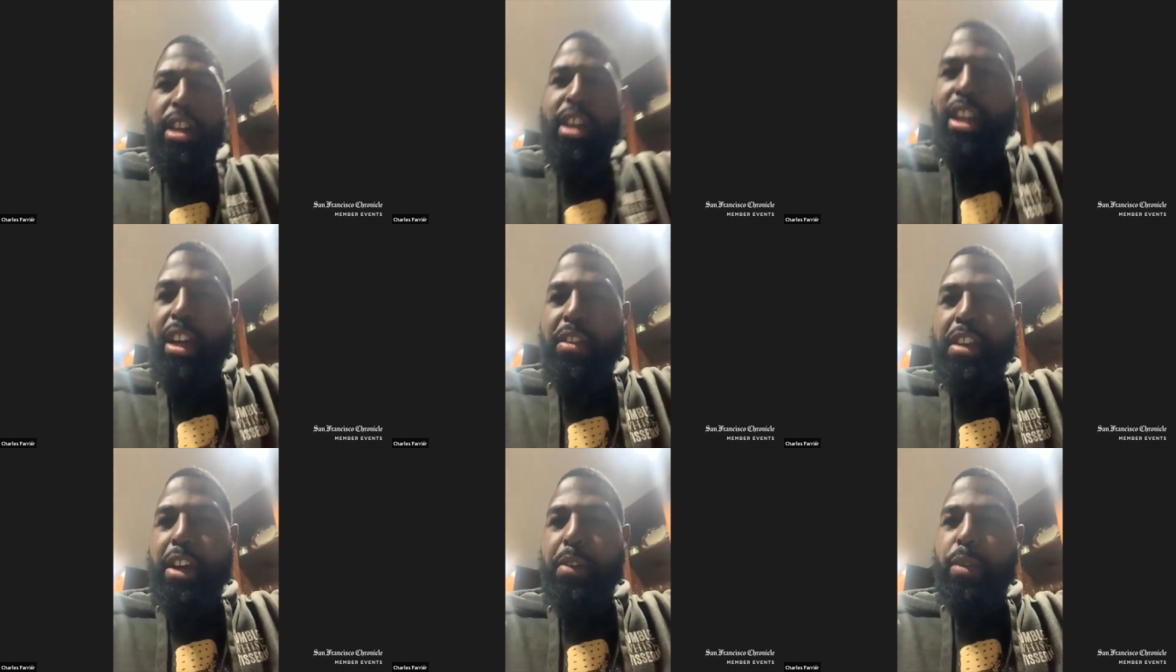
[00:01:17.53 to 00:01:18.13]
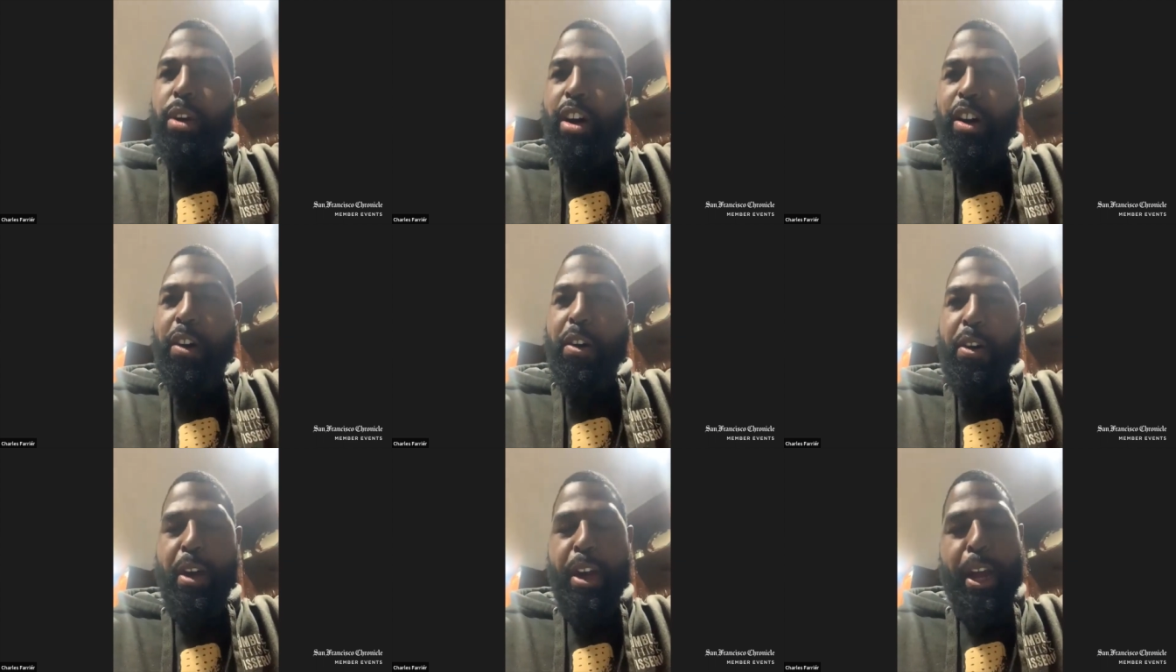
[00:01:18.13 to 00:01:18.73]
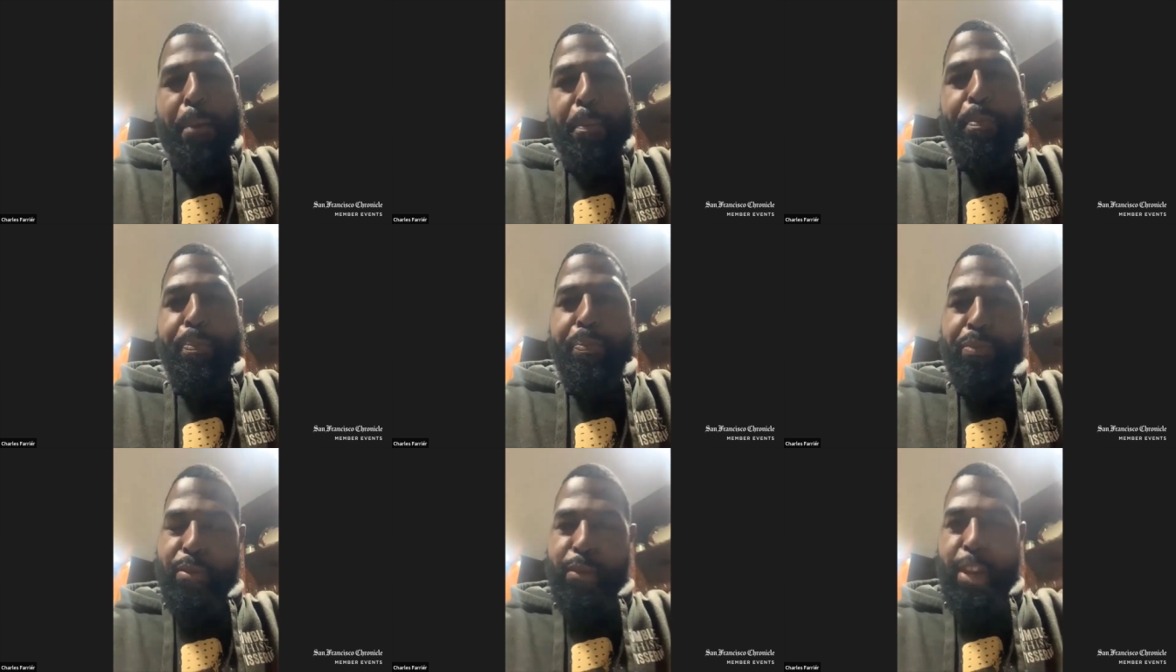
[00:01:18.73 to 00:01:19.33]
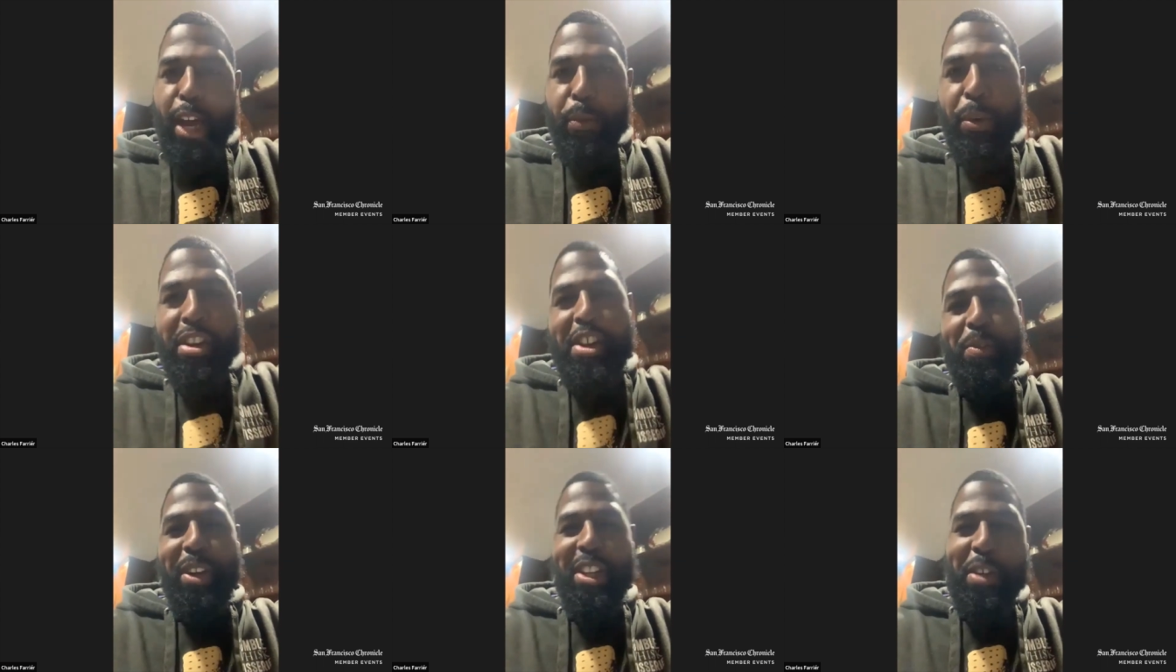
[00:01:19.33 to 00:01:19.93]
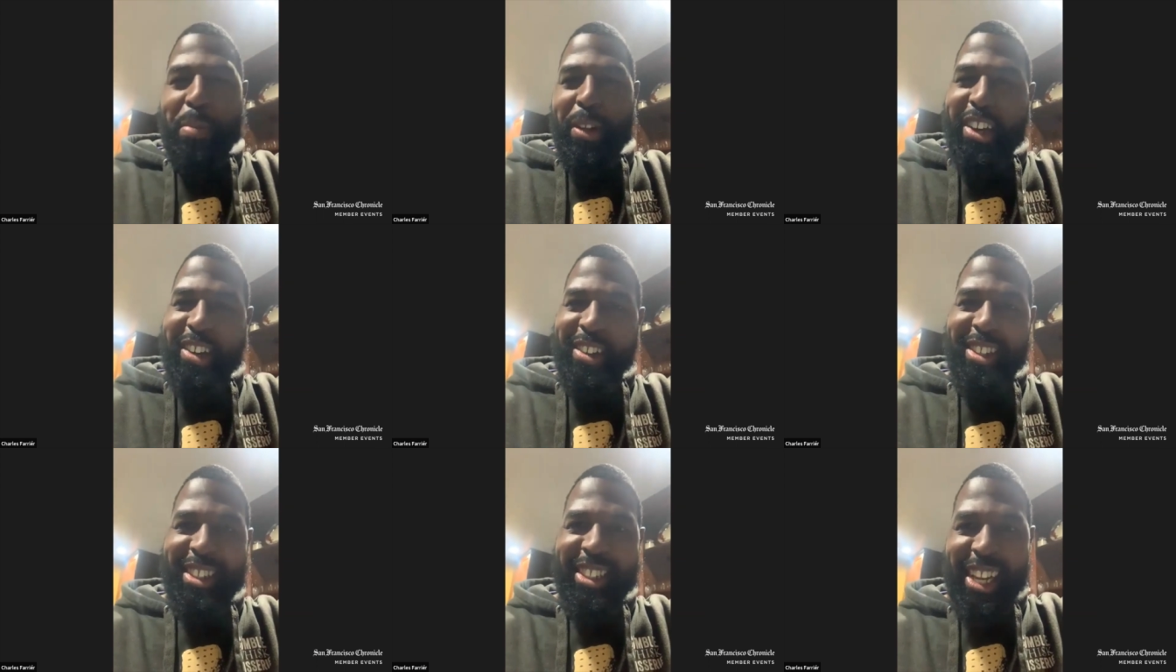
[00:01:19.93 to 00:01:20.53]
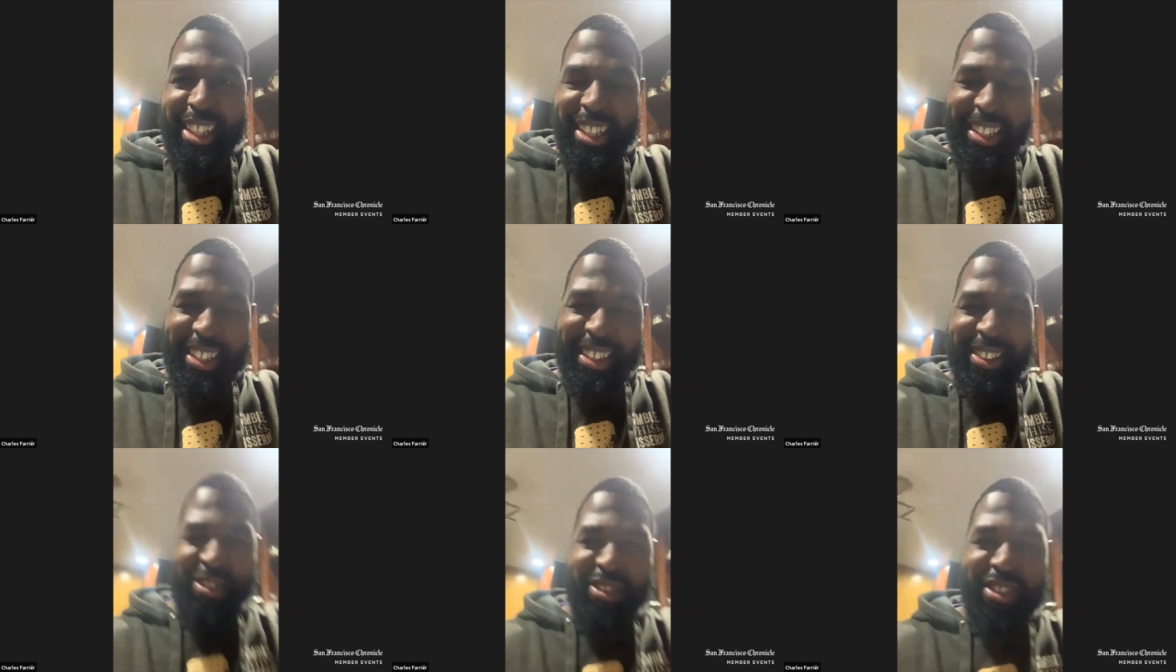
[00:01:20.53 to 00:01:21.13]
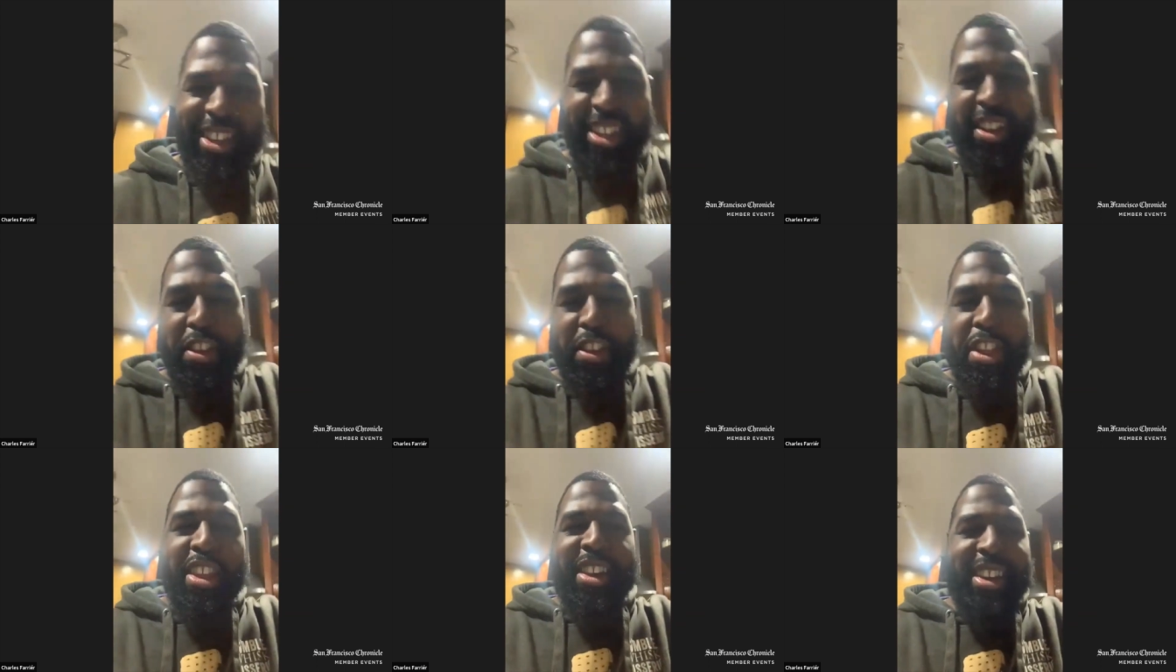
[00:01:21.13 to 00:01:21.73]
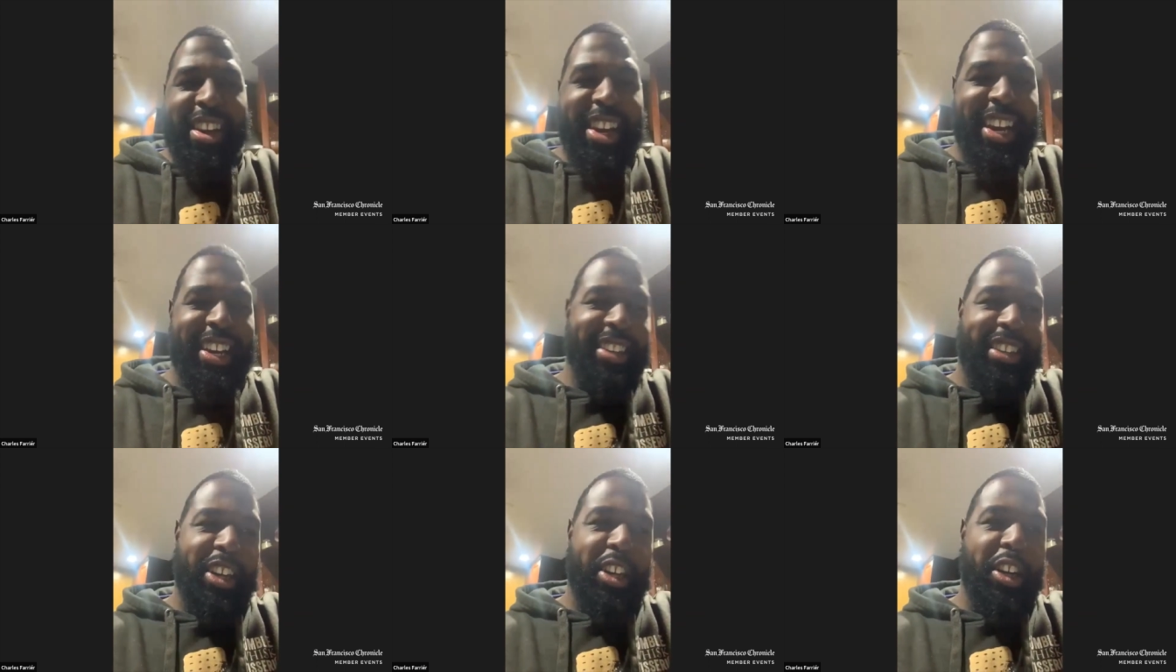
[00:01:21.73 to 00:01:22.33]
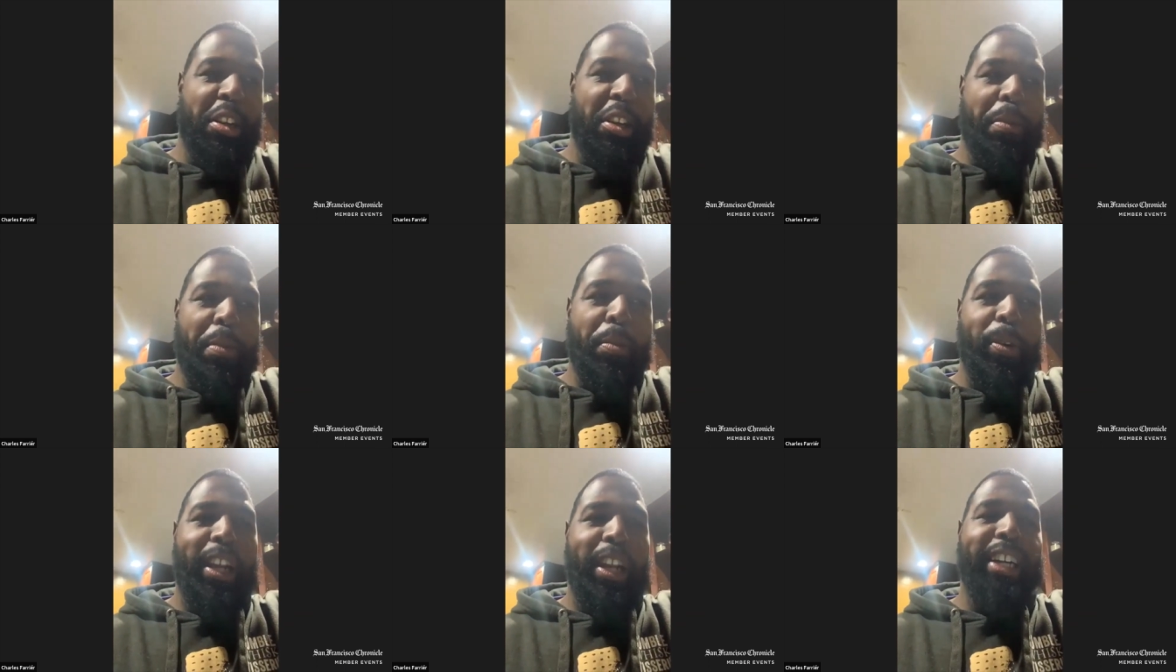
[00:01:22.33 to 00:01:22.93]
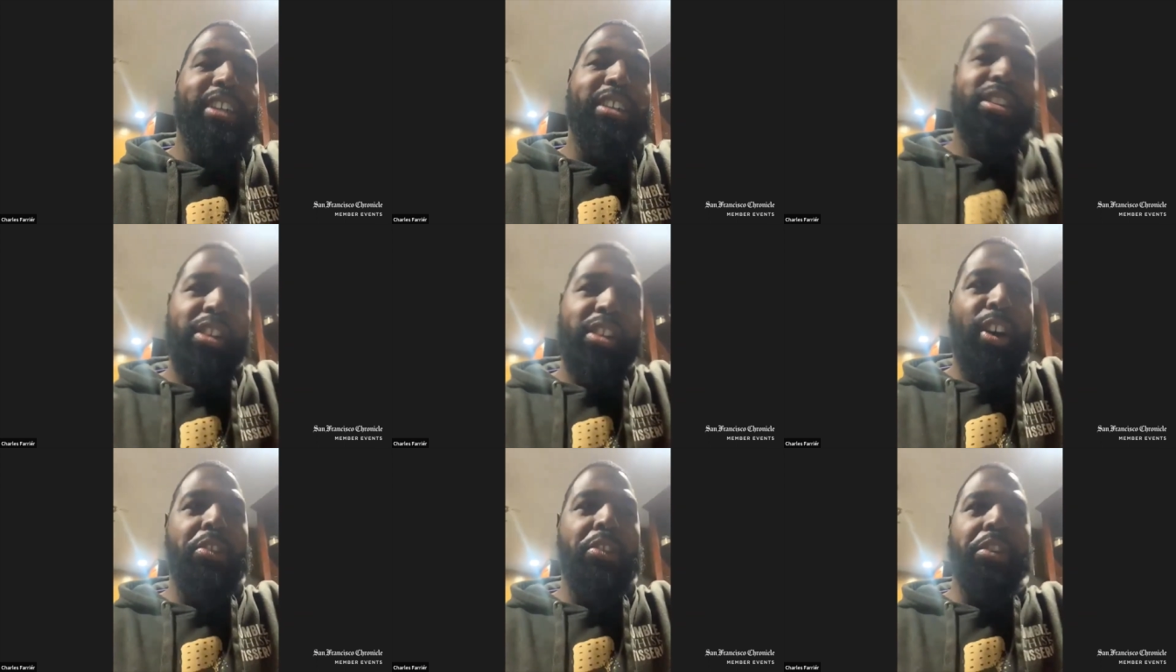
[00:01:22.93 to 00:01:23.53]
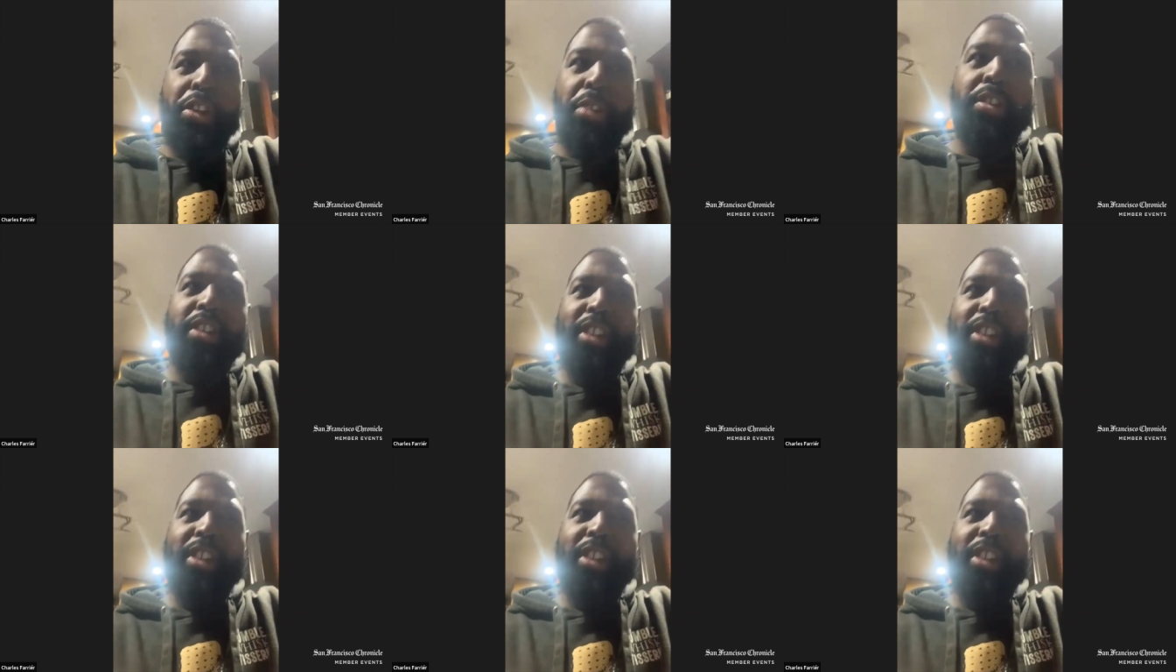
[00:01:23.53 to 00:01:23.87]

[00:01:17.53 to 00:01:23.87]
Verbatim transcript: And I was like, well, I wasn't really planning on selling them. And um, people were like, no, they're so